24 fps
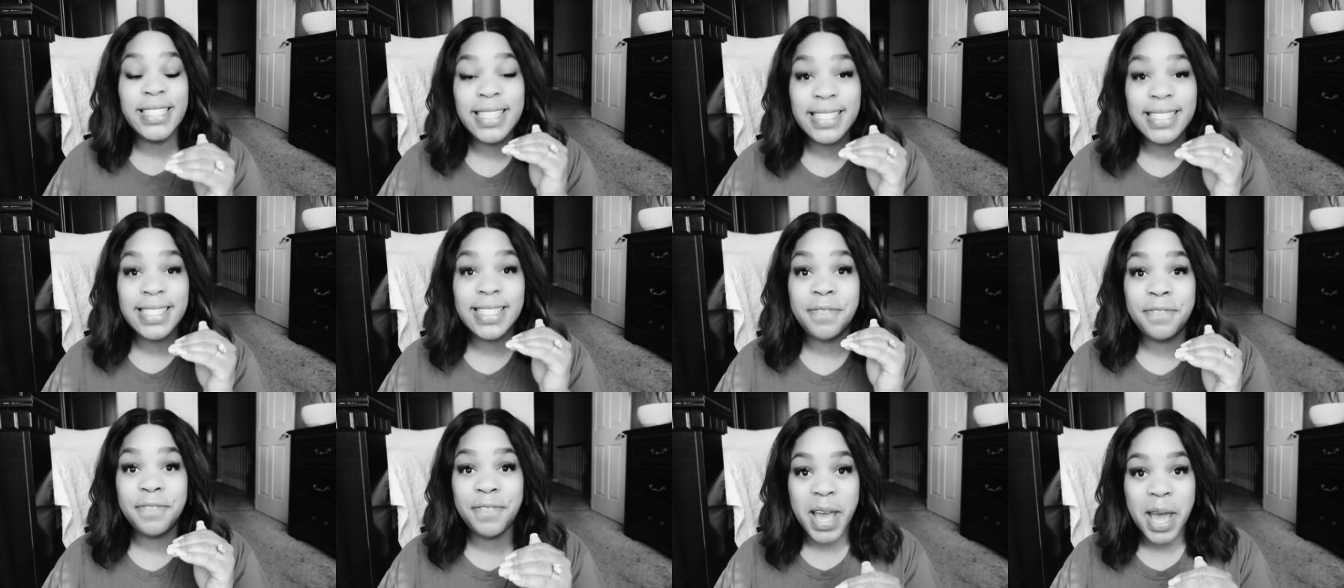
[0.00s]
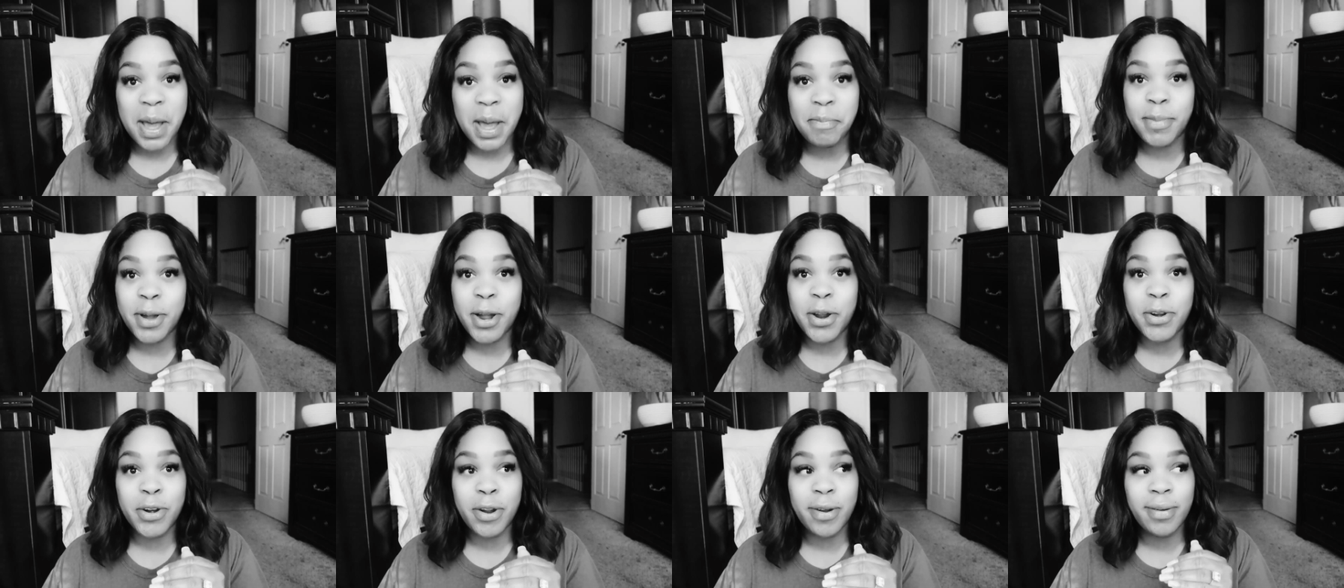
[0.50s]
is a fat
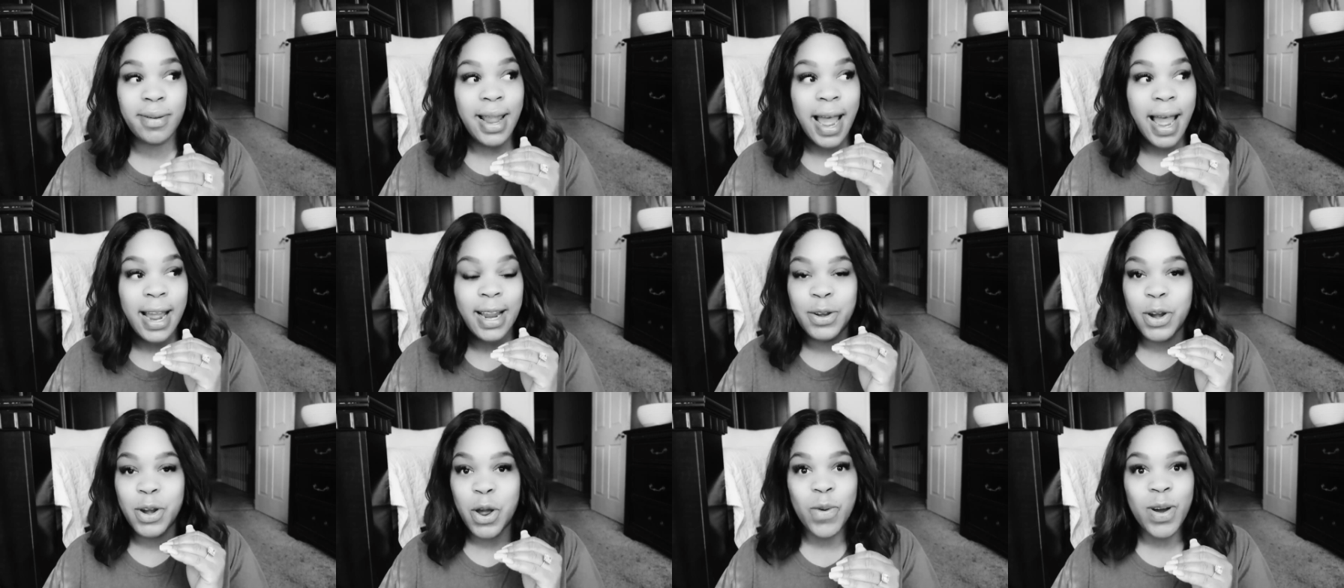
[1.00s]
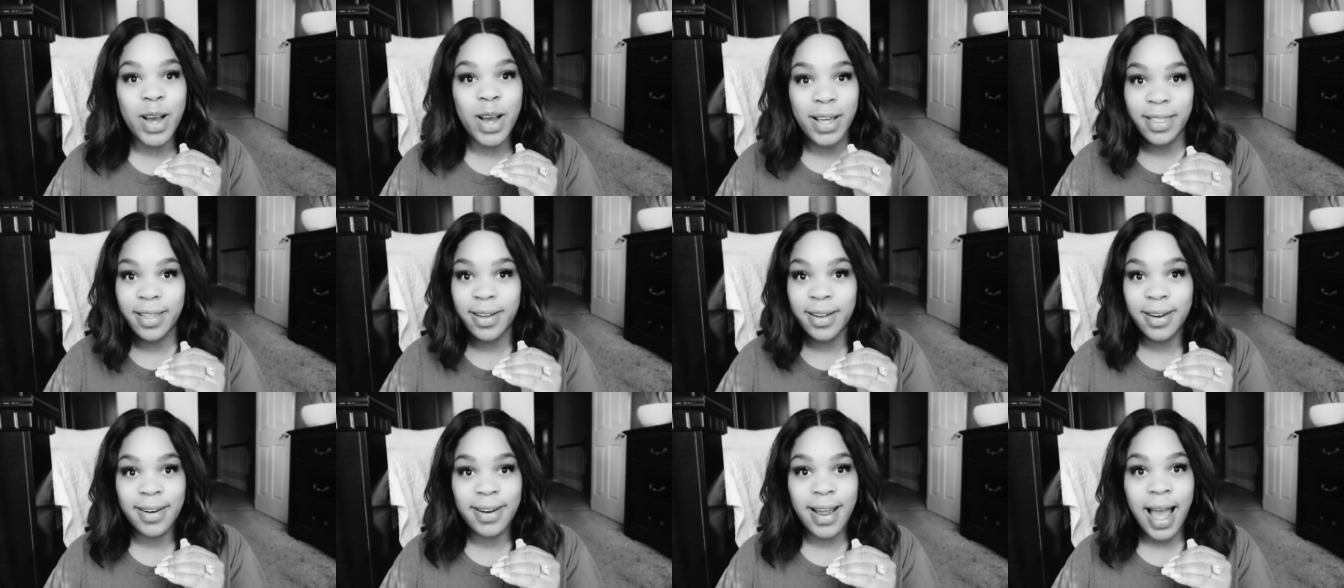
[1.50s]
burner like no other.